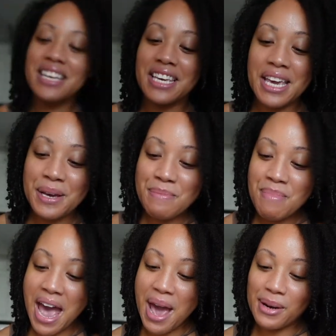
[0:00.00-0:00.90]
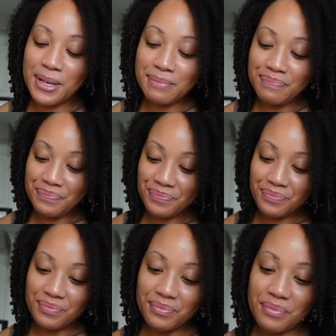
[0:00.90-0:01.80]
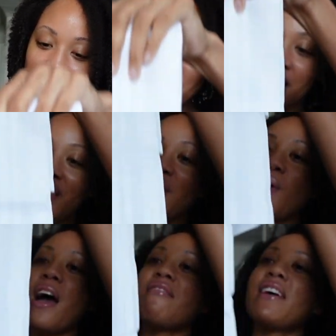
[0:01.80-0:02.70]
gingham pattern. Then you have